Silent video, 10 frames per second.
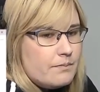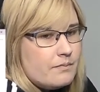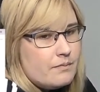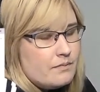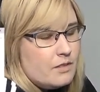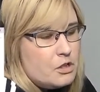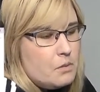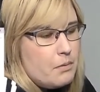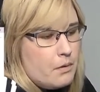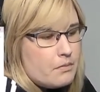she
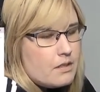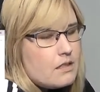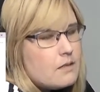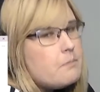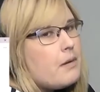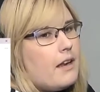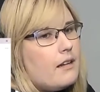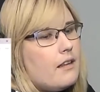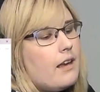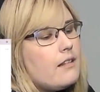pipped in his bed.
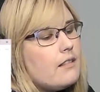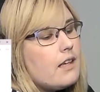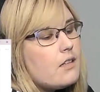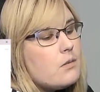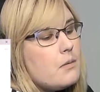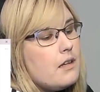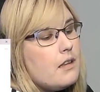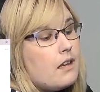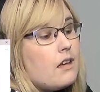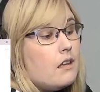Like, that should be,
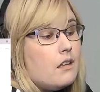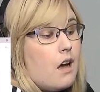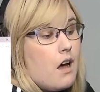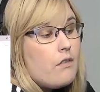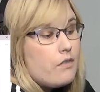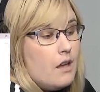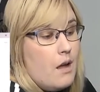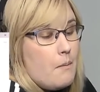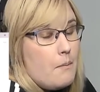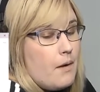like, enough.
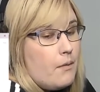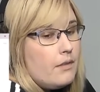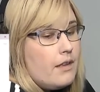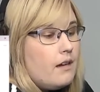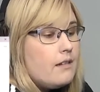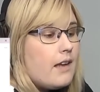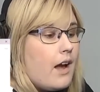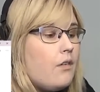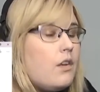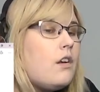But without a
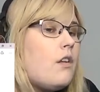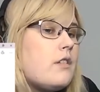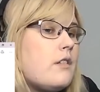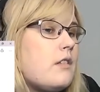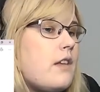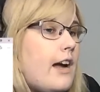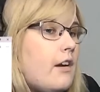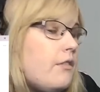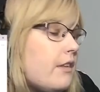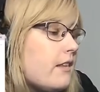doubt, I
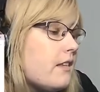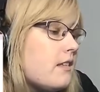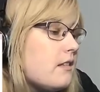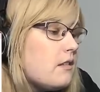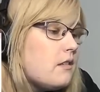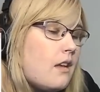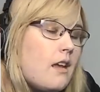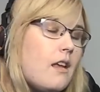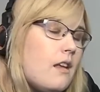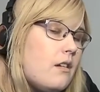don't think this is
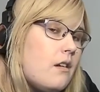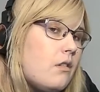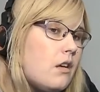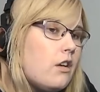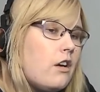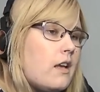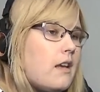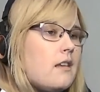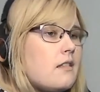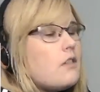no longer a he
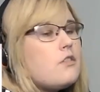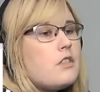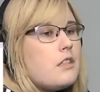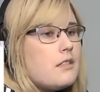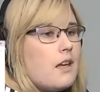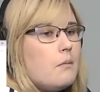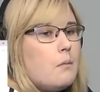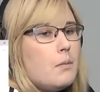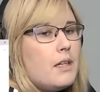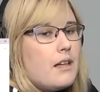said, she said
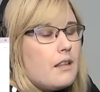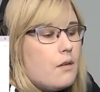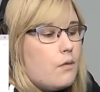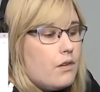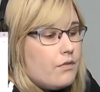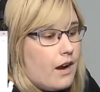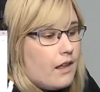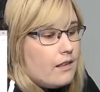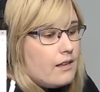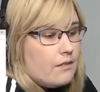moment. I think we
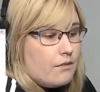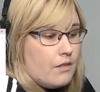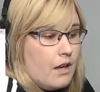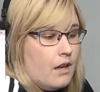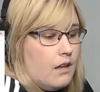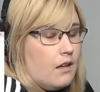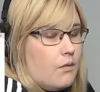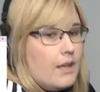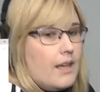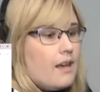finally we
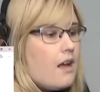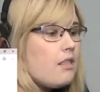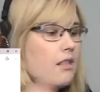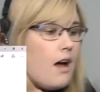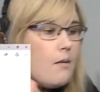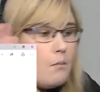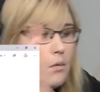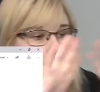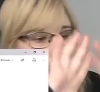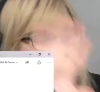get a lot more of the